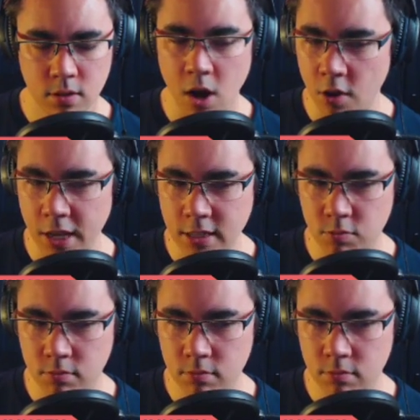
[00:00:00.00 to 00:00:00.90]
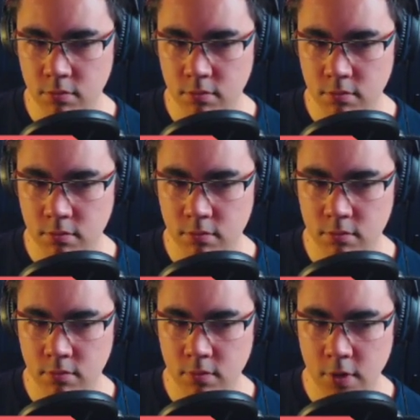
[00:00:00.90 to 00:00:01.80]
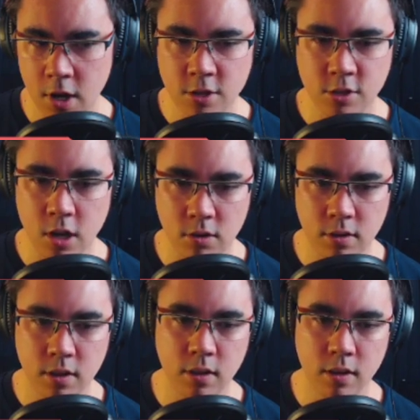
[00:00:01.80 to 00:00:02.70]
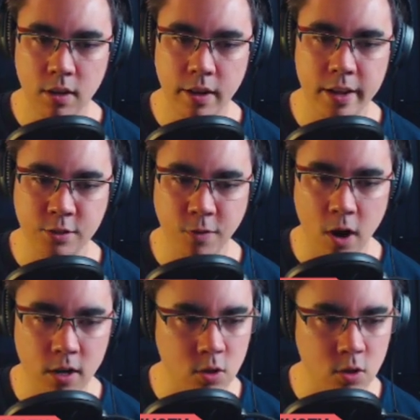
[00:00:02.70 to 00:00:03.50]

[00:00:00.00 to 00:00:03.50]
Oh, that's... So, as far as